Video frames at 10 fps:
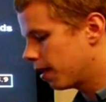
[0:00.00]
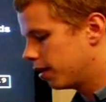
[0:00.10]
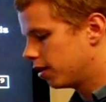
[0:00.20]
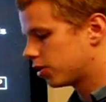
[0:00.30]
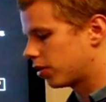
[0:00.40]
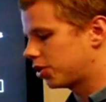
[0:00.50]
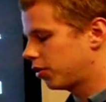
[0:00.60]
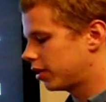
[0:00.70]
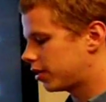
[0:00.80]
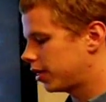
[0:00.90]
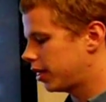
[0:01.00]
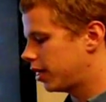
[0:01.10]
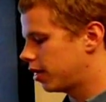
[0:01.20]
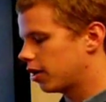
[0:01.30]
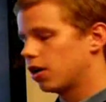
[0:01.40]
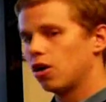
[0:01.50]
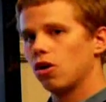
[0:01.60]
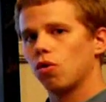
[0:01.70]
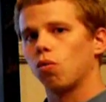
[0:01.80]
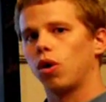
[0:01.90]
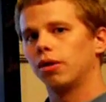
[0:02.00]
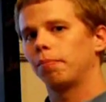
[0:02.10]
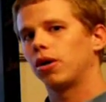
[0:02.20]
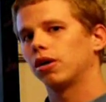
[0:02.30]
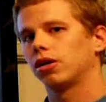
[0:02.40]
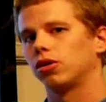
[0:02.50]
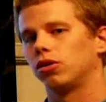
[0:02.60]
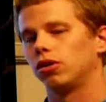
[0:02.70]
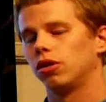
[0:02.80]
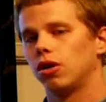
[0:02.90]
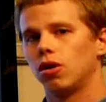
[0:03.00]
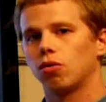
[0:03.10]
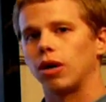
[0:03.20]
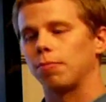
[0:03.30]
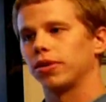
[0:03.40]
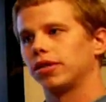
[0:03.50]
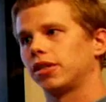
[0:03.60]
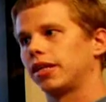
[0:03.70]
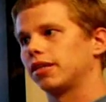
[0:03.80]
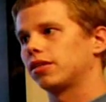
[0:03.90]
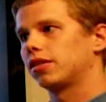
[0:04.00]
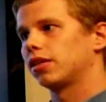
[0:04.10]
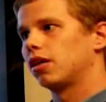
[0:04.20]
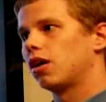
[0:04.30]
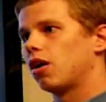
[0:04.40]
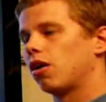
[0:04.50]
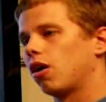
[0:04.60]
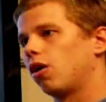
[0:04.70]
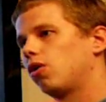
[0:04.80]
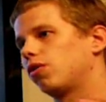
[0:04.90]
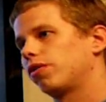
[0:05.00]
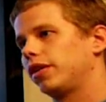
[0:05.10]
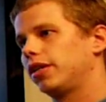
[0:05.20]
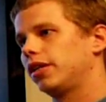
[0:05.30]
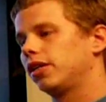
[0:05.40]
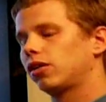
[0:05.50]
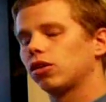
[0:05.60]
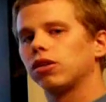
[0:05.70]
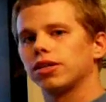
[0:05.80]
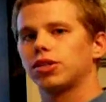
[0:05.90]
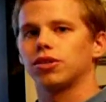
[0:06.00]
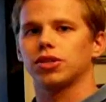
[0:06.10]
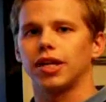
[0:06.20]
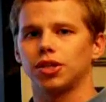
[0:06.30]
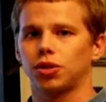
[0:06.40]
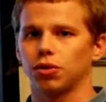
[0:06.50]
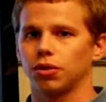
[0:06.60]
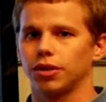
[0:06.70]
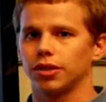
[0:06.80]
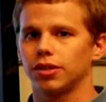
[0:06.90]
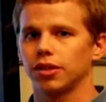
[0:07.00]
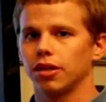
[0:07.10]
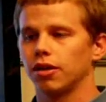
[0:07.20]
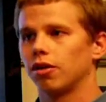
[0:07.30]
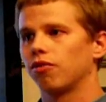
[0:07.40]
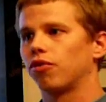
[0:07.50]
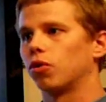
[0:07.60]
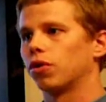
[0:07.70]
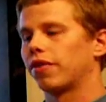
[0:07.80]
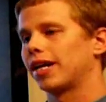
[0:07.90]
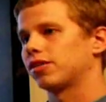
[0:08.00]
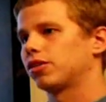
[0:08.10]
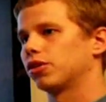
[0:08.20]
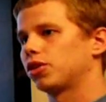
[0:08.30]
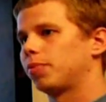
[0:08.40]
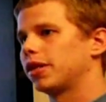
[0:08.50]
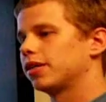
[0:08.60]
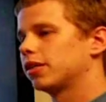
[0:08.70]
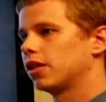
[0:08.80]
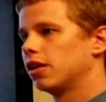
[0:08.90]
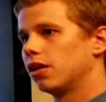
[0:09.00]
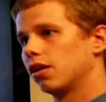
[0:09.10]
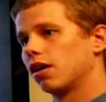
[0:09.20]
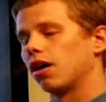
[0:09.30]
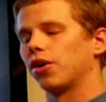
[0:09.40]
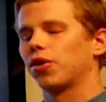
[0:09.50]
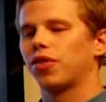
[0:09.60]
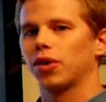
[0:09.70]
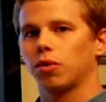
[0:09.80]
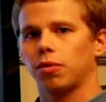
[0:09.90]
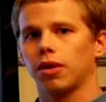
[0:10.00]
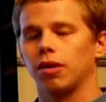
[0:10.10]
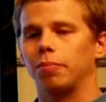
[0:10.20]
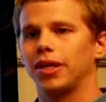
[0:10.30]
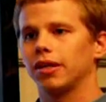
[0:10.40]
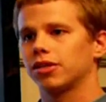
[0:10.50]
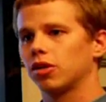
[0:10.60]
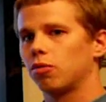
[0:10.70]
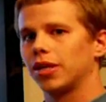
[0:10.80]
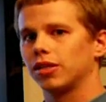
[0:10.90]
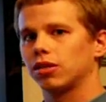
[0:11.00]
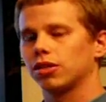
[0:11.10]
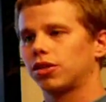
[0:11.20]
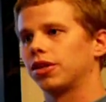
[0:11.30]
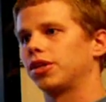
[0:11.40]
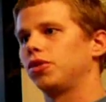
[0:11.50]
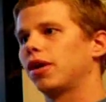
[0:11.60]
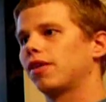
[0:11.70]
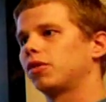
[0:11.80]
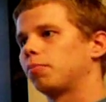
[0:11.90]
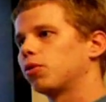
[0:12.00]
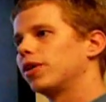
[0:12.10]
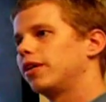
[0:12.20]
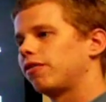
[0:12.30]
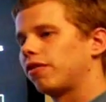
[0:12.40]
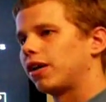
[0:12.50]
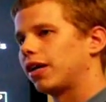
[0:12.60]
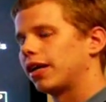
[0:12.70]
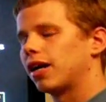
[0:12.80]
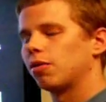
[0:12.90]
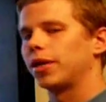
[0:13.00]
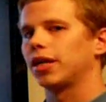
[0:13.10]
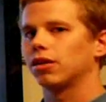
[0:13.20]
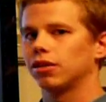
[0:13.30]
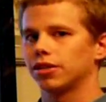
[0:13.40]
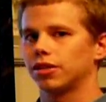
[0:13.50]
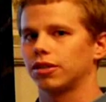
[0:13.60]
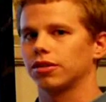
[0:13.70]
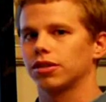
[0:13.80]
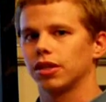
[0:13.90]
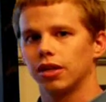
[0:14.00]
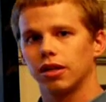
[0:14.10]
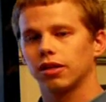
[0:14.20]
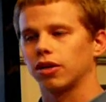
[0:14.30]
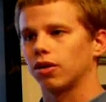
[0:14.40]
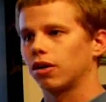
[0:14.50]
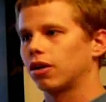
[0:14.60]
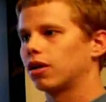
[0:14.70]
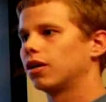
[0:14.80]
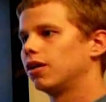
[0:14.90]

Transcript: So as you can see here, one particle represents all the cluster centroids for that search space. Another thing with PSO-based clustering, you have to predefine how many clusters there are